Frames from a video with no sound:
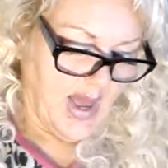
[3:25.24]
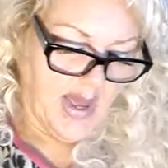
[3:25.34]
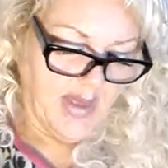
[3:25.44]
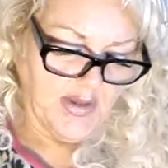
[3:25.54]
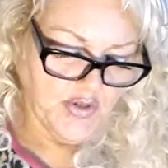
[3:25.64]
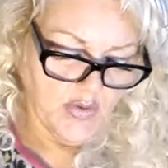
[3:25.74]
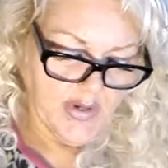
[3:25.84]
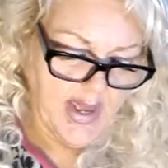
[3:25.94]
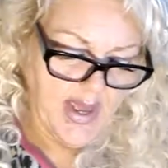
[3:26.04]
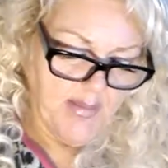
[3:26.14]
And then you'll
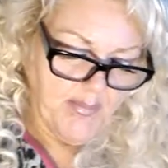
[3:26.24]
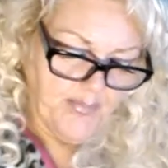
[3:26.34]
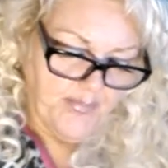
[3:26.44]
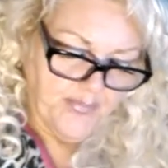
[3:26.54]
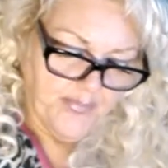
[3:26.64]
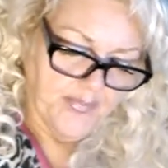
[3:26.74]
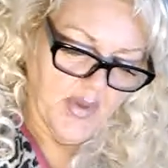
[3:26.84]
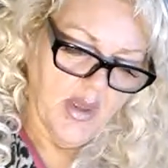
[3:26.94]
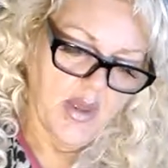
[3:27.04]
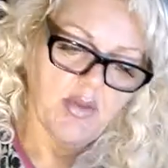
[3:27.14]
get
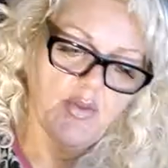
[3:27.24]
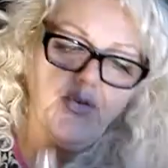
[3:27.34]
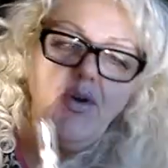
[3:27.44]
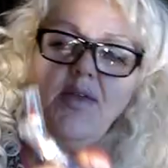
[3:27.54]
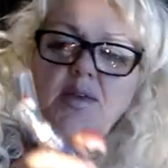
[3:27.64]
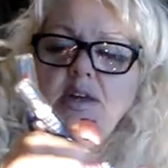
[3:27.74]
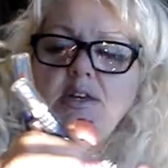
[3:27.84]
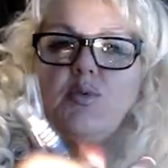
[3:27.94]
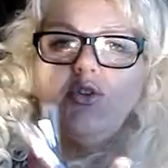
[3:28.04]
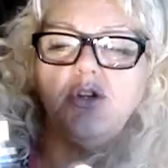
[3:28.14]
three of
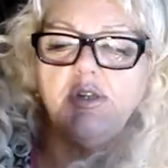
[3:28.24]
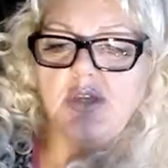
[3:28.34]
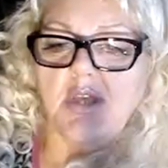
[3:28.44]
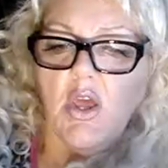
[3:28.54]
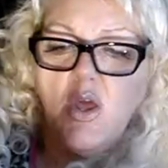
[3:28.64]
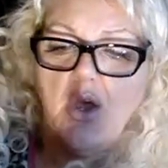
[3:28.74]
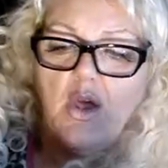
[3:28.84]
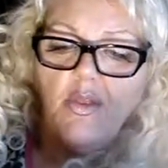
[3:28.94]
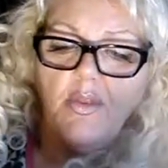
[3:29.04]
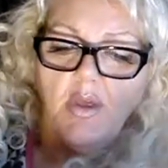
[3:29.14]
these, which is
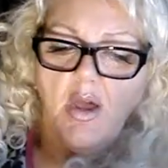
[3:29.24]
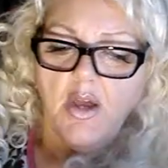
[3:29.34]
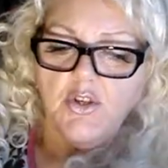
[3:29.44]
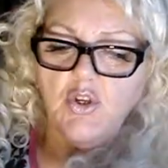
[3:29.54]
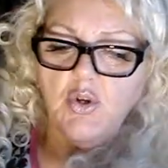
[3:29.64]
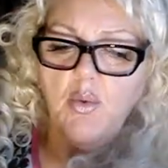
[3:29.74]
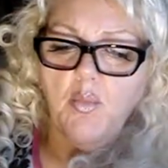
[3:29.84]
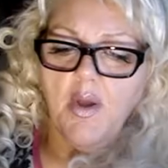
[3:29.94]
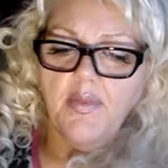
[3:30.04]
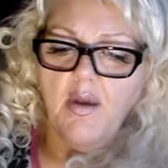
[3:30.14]

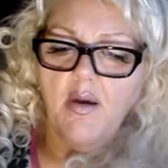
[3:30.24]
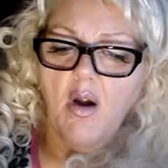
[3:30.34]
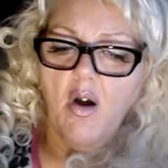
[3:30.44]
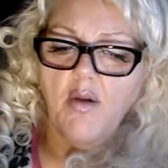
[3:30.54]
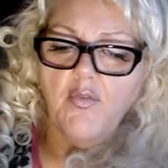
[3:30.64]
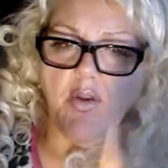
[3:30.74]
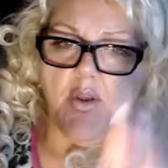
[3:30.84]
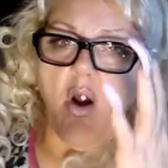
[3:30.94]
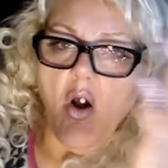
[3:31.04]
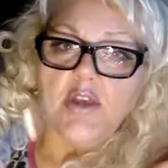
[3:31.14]
2-in-1. They're eye for
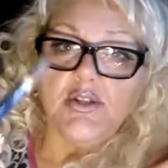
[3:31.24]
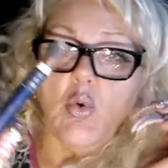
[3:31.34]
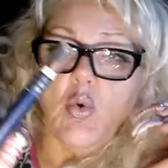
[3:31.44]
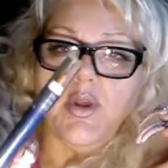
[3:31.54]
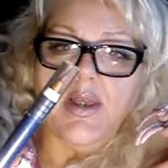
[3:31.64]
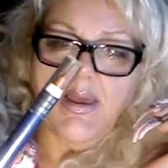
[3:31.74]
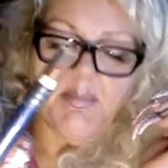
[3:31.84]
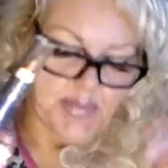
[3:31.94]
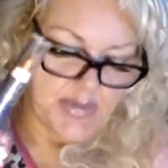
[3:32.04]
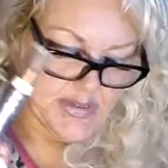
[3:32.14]
your eyes or your
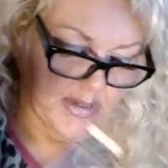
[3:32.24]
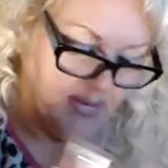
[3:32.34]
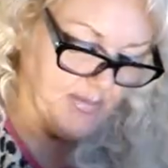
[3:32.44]
lips.